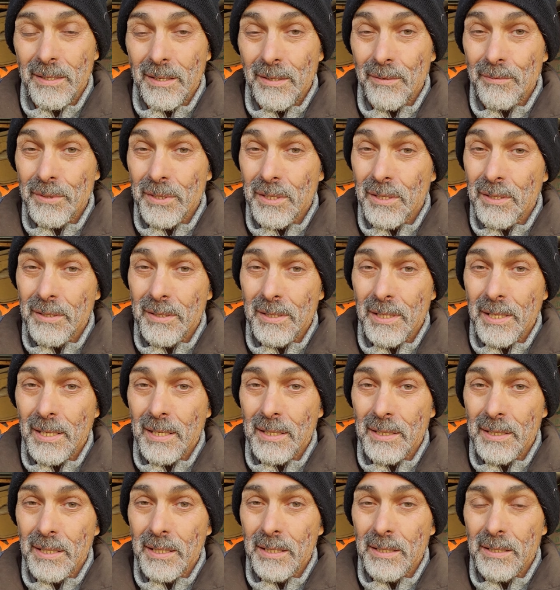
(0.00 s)
And it was a good thing
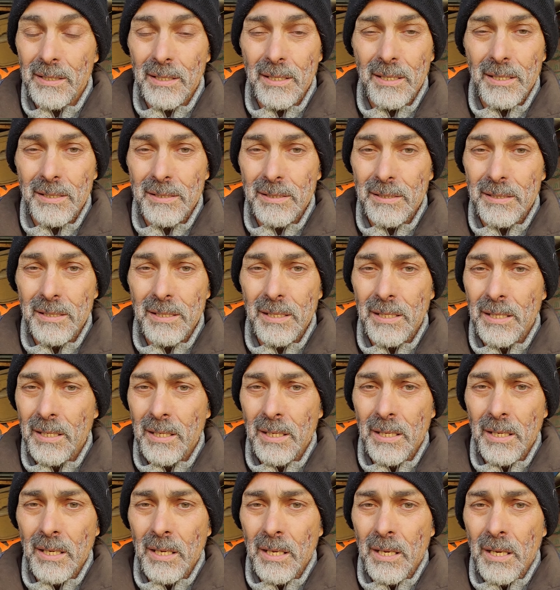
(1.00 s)
I didn't because
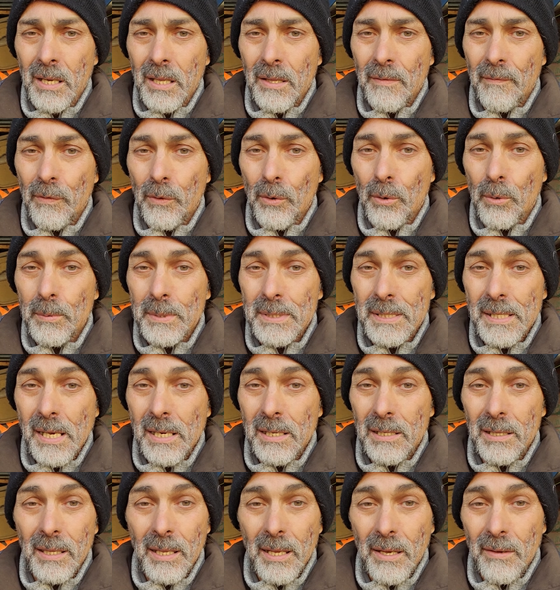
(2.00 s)
the floor was
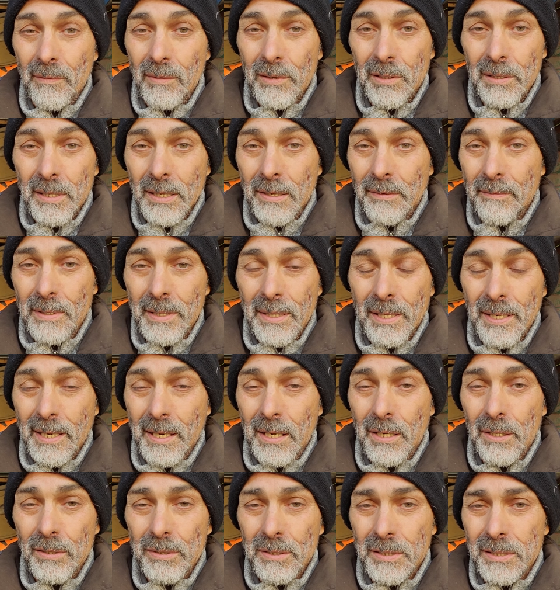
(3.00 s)
out of level and everything
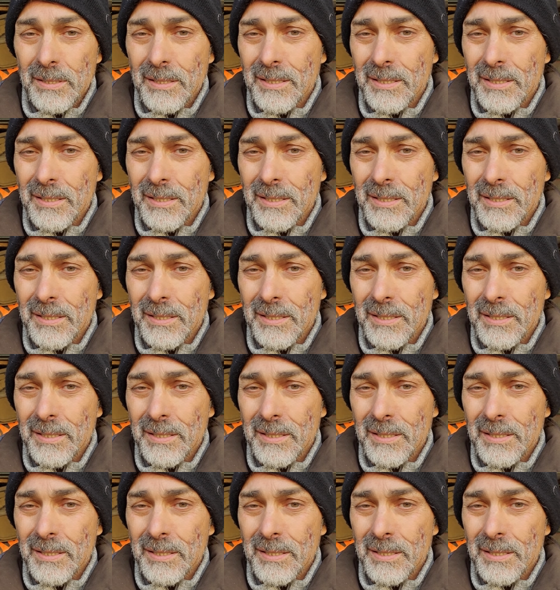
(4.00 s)
else.